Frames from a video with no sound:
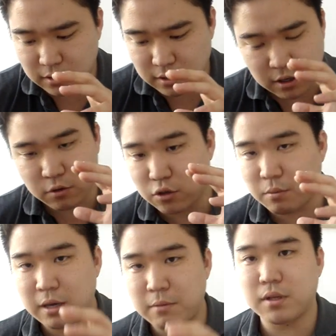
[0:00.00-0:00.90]
you know,
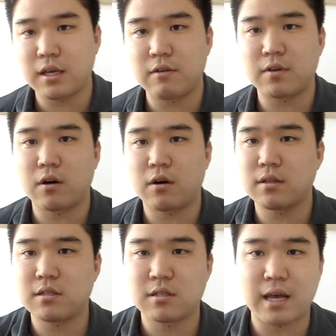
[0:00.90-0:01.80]
you may believe in all
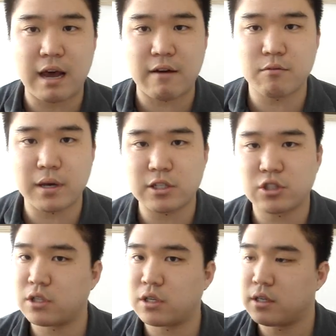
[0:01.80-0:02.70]
this
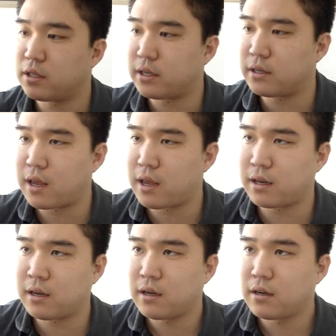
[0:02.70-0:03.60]
affirmation
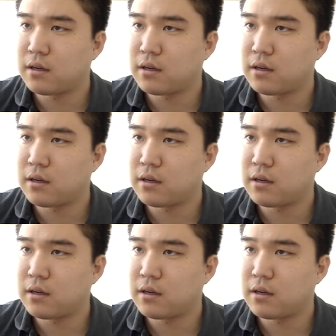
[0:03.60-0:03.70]
and